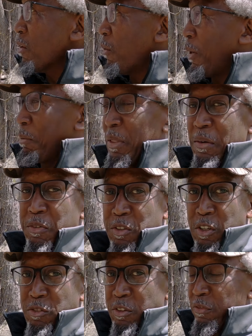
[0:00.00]
what I believe is
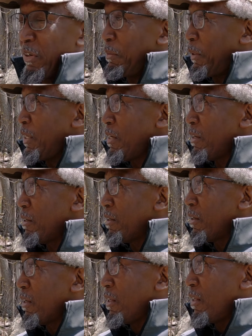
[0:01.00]
an eastern Phoebe.
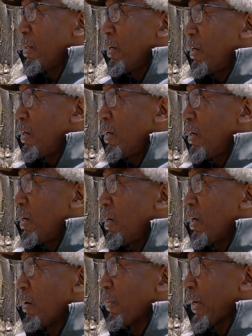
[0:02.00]

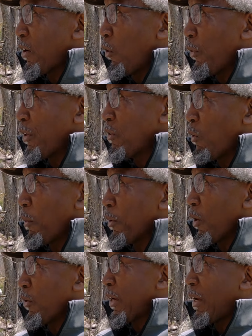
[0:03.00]
It's like, oh, there's the
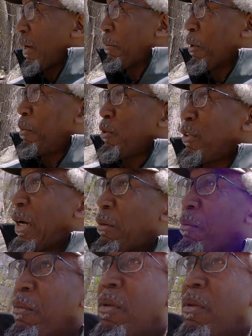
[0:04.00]
warbler. Okay, I'm going to put you down.